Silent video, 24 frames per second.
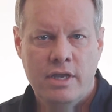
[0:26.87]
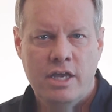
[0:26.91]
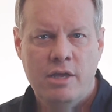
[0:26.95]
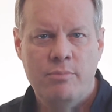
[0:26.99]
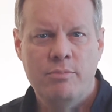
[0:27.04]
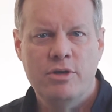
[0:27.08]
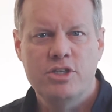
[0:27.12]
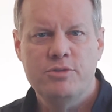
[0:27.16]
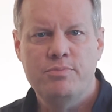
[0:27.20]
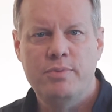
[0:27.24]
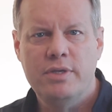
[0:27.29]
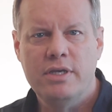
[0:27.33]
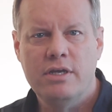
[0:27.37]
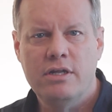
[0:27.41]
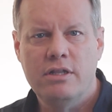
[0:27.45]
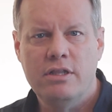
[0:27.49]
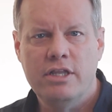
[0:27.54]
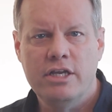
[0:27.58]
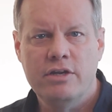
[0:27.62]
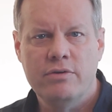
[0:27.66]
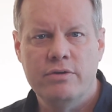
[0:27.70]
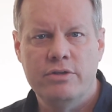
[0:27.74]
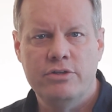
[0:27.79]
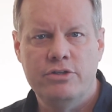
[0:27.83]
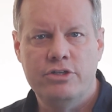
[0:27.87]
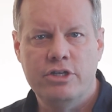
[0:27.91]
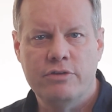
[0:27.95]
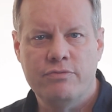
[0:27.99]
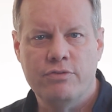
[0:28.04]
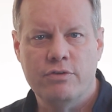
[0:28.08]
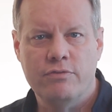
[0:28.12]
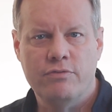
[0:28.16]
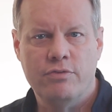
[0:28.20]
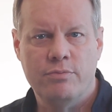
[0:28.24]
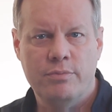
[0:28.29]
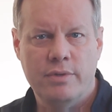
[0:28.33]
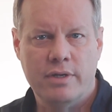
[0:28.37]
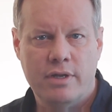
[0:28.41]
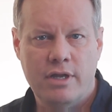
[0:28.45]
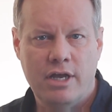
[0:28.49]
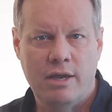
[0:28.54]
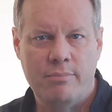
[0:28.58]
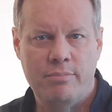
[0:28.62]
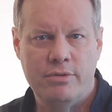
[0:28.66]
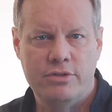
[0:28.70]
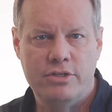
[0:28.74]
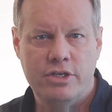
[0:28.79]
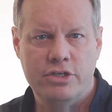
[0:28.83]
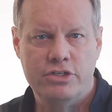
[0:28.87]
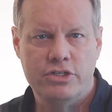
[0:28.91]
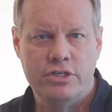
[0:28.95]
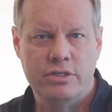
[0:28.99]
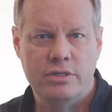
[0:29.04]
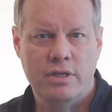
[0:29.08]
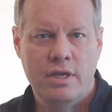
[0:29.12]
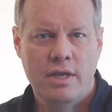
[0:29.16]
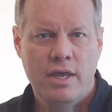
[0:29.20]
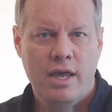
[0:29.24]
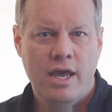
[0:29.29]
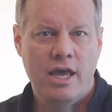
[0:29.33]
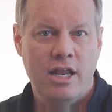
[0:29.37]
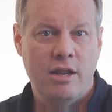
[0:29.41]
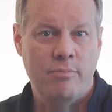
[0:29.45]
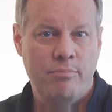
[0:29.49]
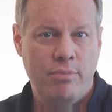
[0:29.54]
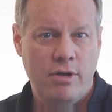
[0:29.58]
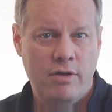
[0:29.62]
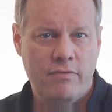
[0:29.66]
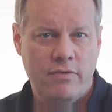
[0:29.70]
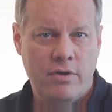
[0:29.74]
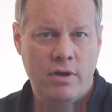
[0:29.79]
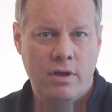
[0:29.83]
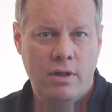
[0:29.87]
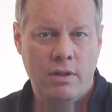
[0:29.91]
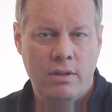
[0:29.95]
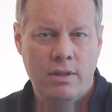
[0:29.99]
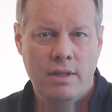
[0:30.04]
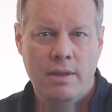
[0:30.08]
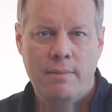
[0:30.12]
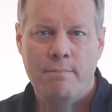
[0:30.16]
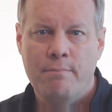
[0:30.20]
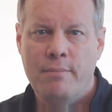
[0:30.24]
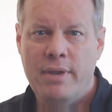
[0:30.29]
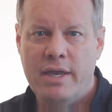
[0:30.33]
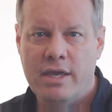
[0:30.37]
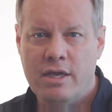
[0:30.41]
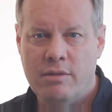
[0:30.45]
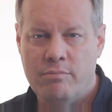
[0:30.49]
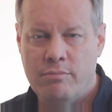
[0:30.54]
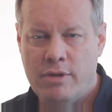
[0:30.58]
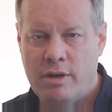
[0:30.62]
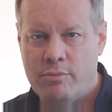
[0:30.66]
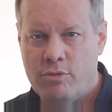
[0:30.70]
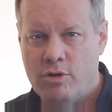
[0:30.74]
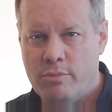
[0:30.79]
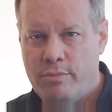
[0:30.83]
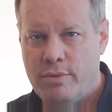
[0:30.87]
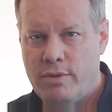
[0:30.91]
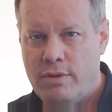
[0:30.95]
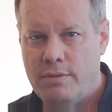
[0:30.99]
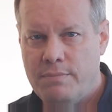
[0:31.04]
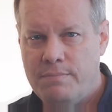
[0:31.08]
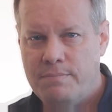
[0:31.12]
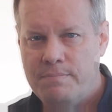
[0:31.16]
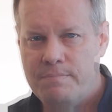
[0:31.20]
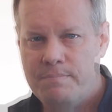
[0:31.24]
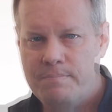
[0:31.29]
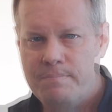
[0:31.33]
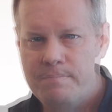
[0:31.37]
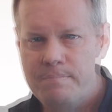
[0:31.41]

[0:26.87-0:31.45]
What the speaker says: It must be clear and different from the competition, and above all, make it memorable.